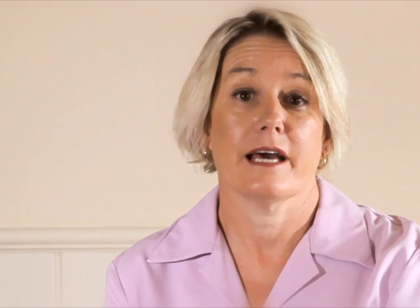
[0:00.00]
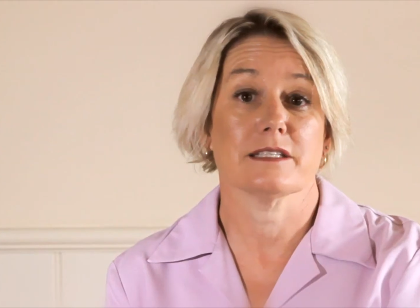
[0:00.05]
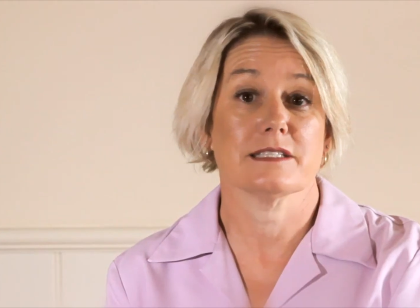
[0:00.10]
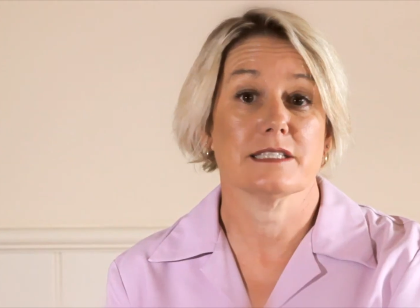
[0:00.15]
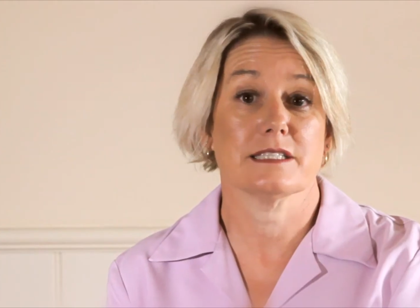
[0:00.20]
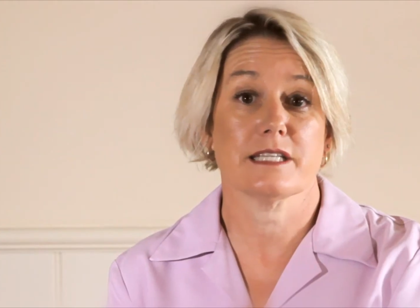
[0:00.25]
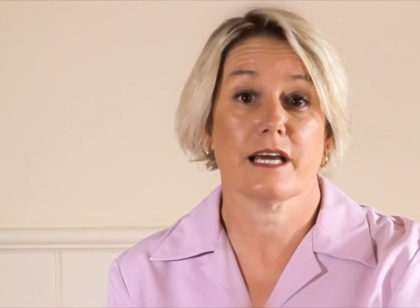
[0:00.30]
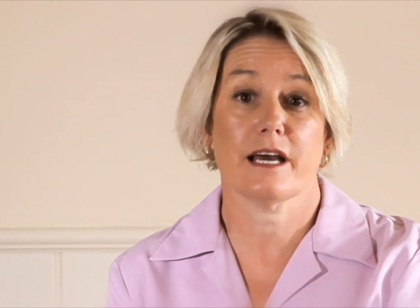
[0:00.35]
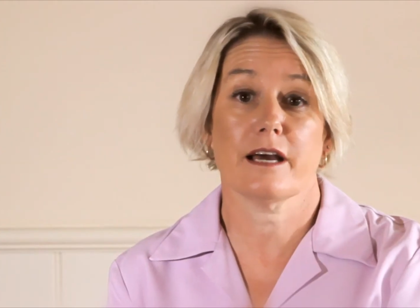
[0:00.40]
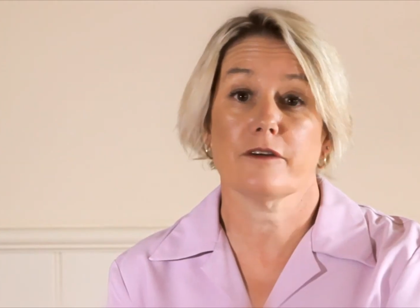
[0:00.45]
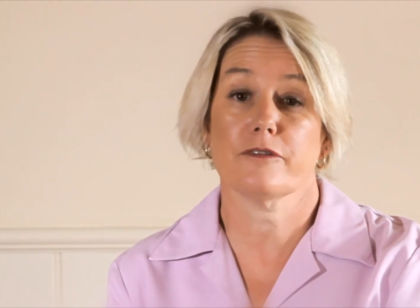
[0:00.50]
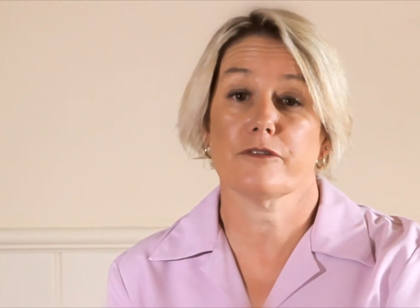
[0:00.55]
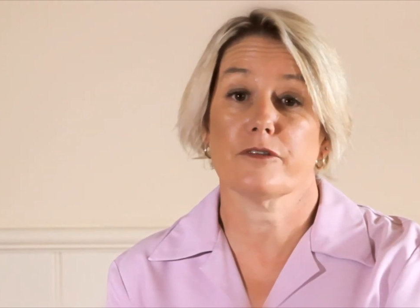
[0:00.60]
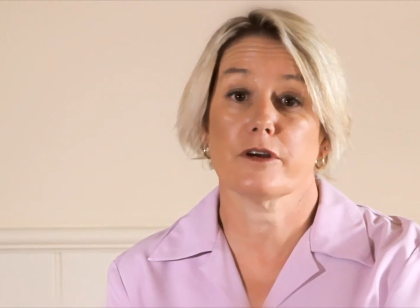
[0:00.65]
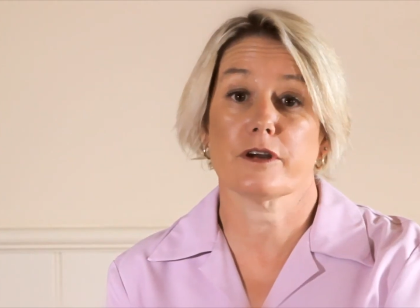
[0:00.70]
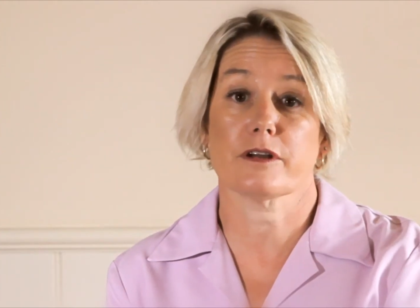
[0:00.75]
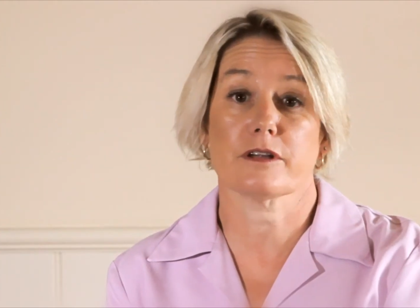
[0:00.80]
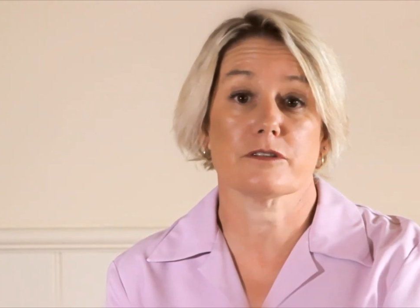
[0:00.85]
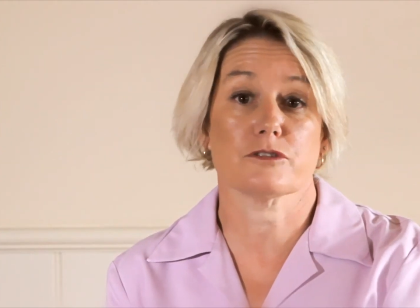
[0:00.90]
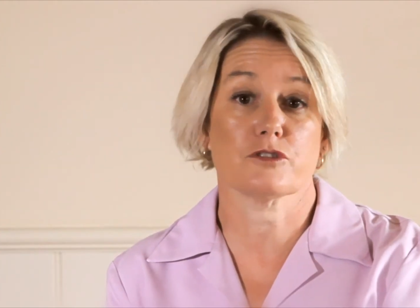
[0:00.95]
Our staff
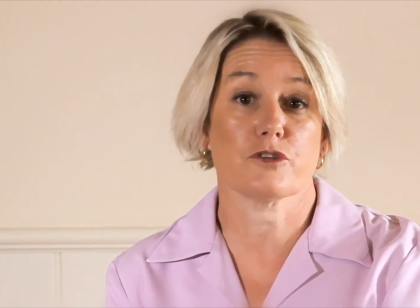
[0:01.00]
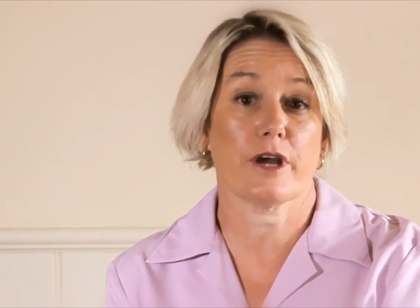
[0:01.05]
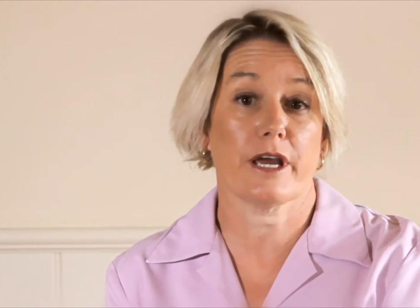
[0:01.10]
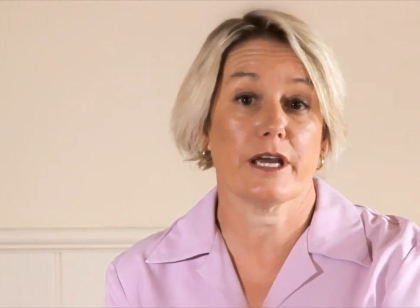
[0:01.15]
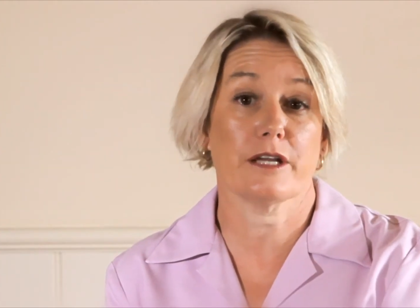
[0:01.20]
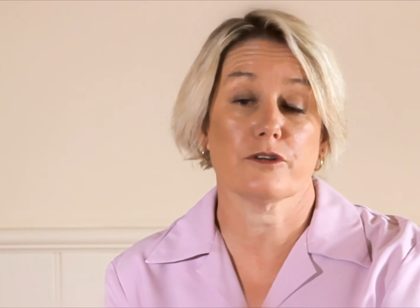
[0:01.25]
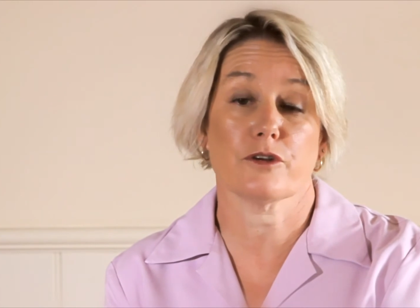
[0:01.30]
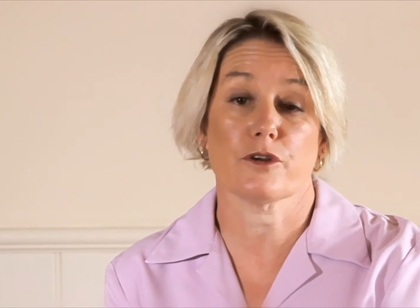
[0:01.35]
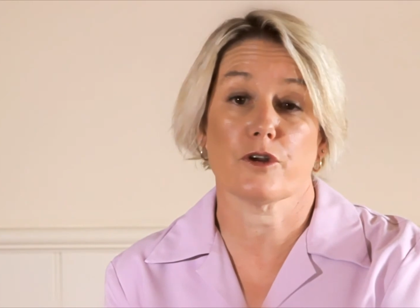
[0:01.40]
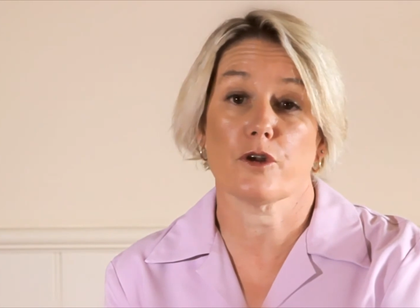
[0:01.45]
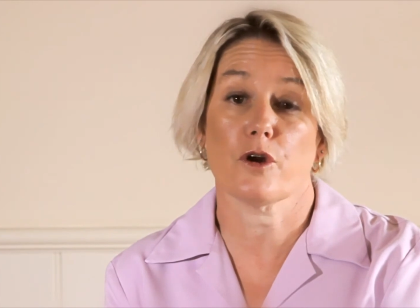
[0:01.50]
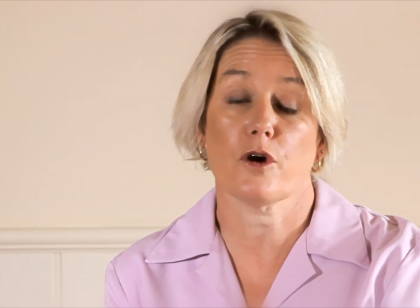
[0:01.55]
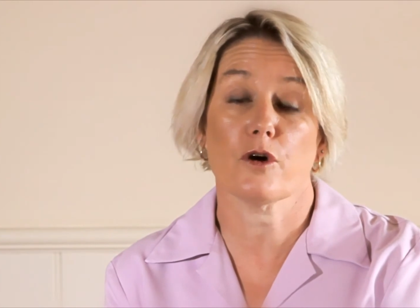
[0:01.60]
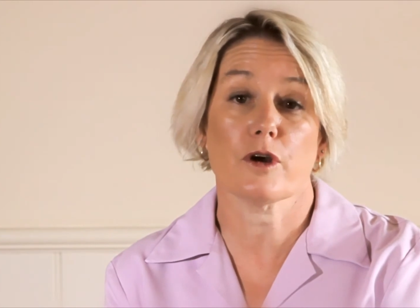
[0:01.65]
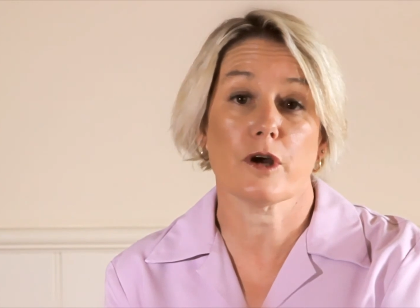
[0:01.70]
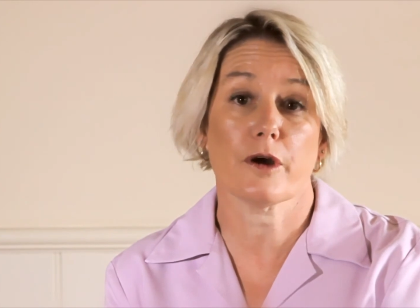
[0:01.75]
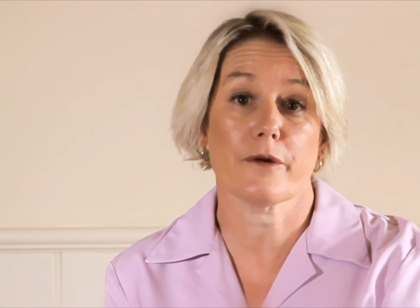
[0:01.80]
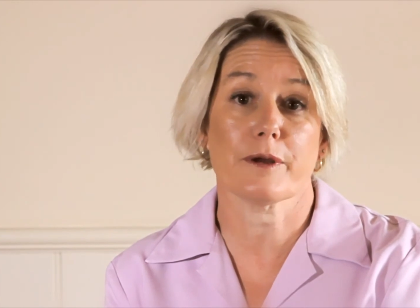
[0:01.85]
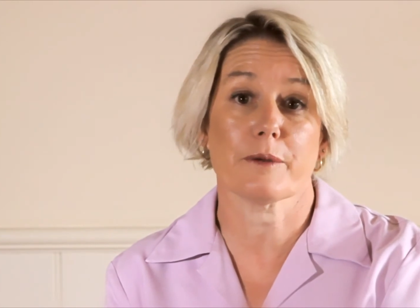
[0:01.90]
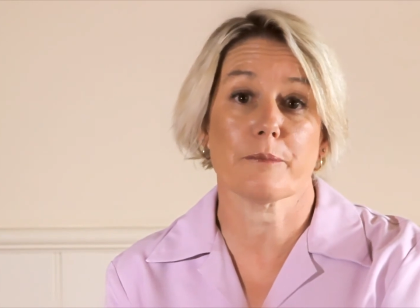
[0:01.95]
are trained on an
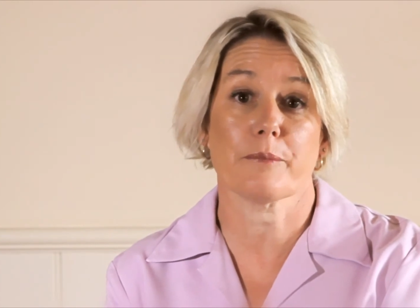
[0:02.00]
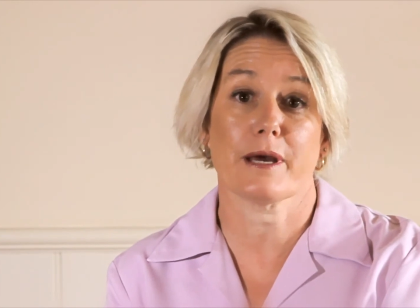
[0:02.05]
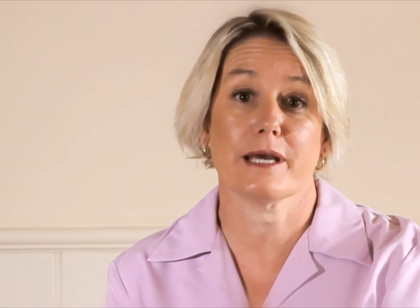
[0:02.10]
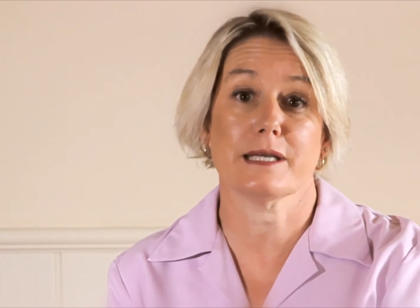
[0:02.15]
ongoing